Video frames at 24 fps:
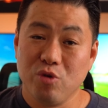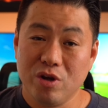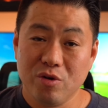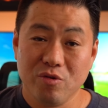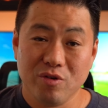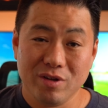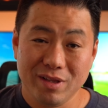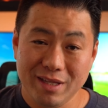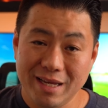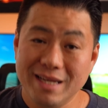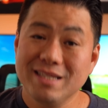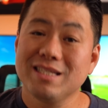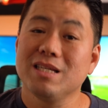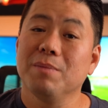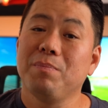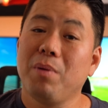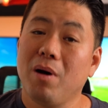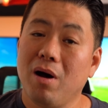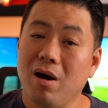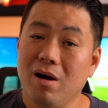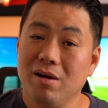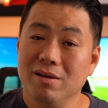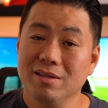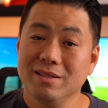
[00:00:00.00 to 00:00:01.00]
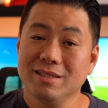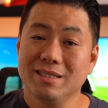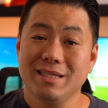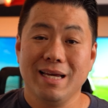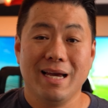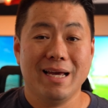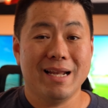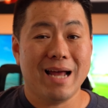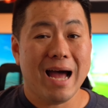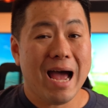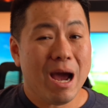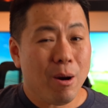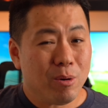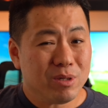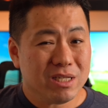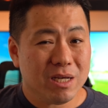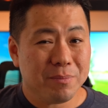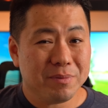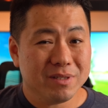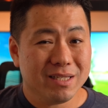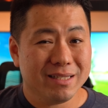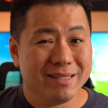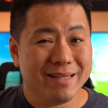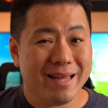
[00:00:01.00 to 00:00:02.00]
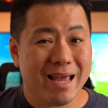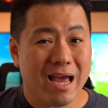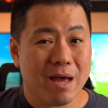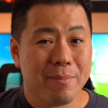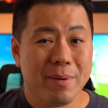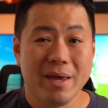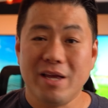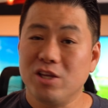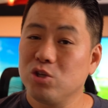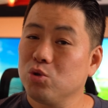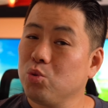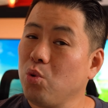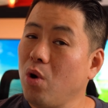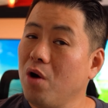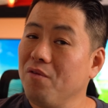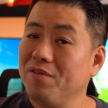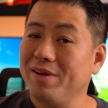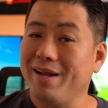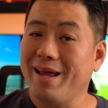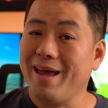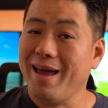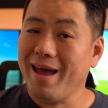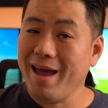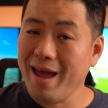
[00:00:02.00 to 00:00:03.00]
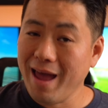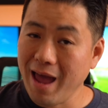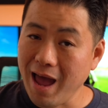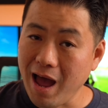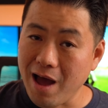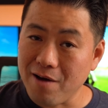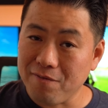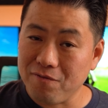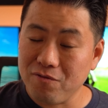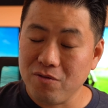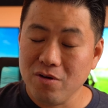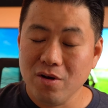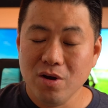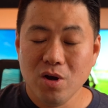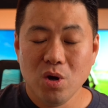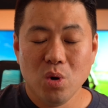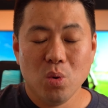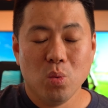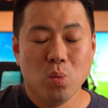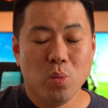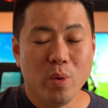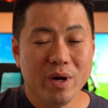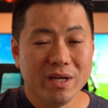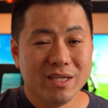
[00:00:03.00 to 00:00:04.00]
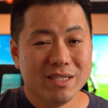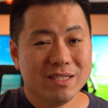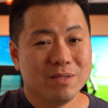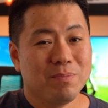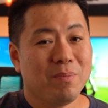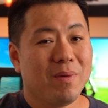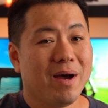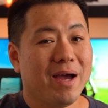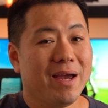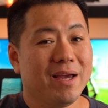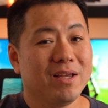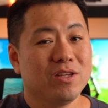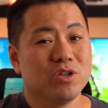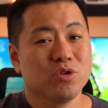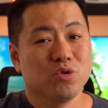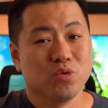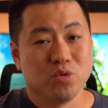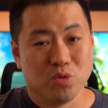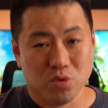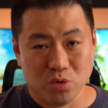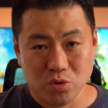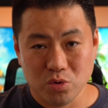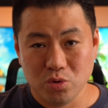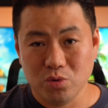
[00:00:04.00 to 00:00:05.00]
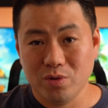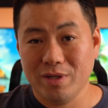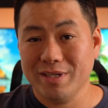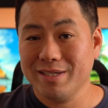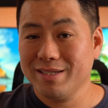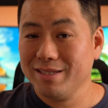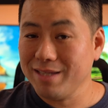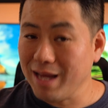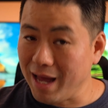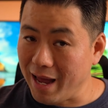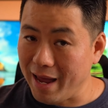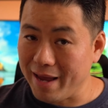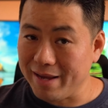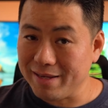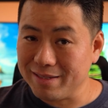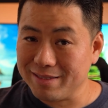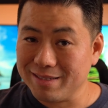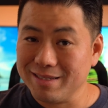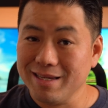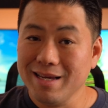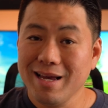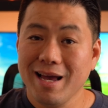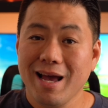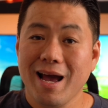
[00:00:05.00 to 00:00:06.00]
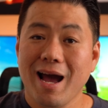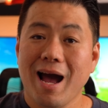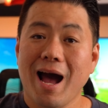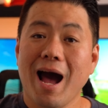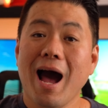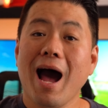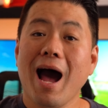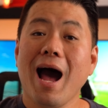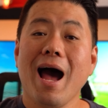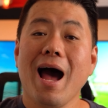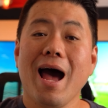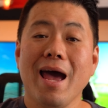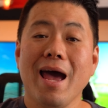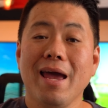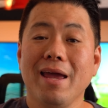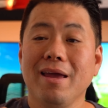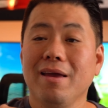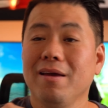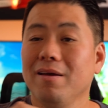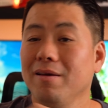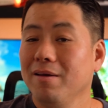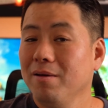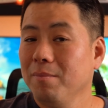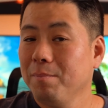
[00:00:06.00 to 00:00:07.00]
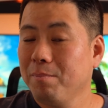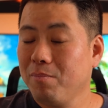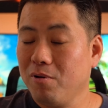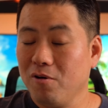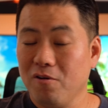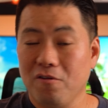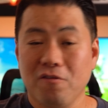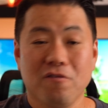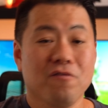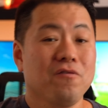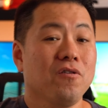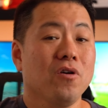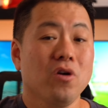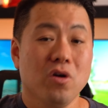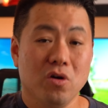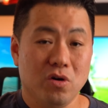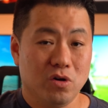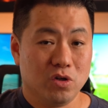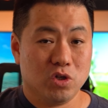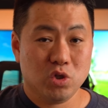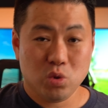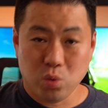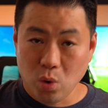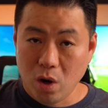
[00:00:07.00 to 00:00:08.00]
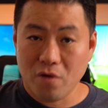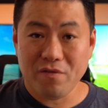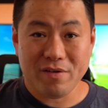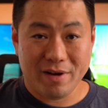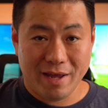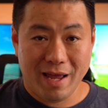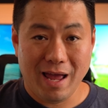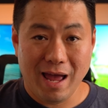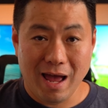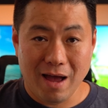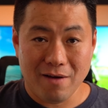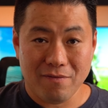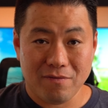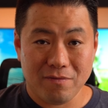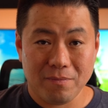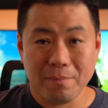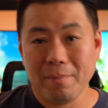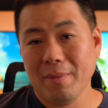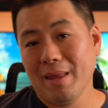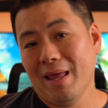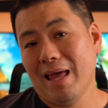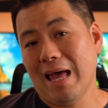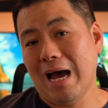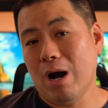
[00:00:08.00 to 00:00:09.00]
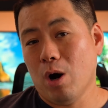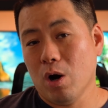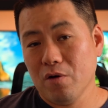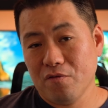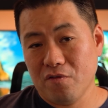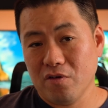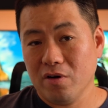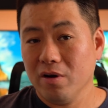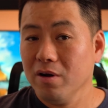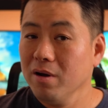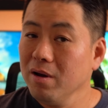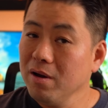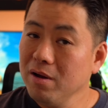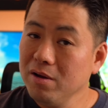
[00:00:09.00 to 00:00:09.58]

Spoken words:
re-released the Pollens, and I was able to nab a 12.5, which is my true to size. I prefer 12.5. However,